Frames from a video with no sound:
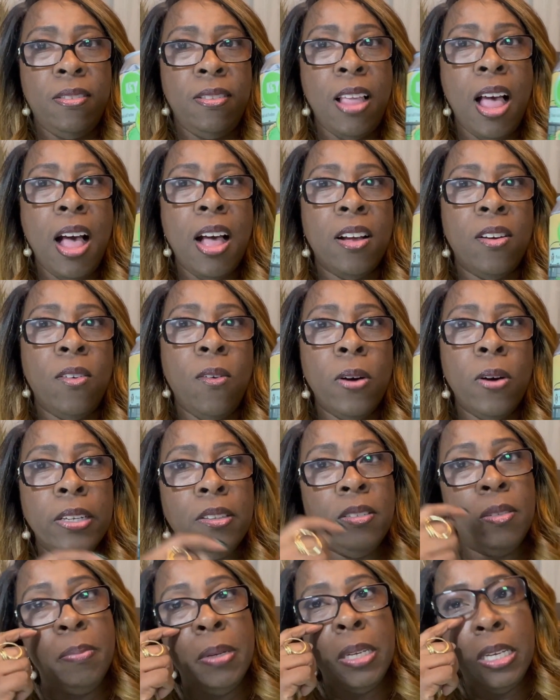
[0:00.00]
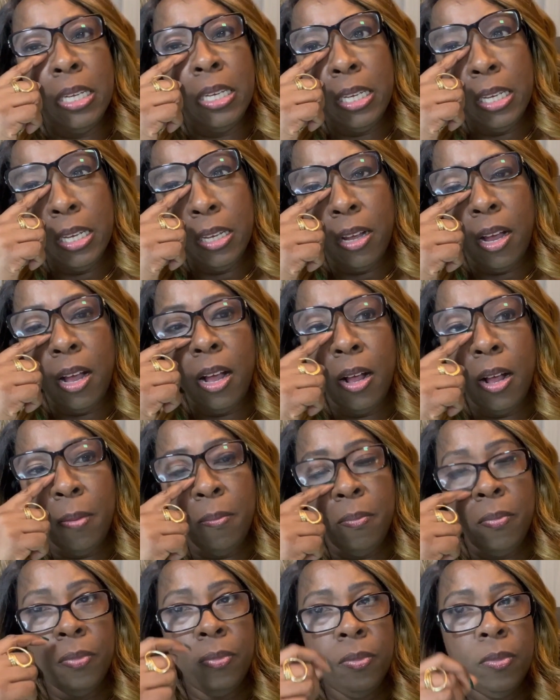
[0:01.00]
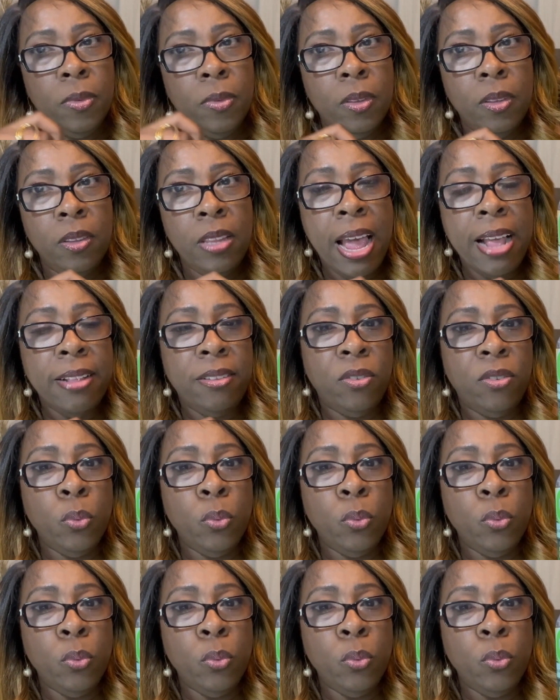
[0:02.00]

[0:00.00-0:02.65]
not going to be that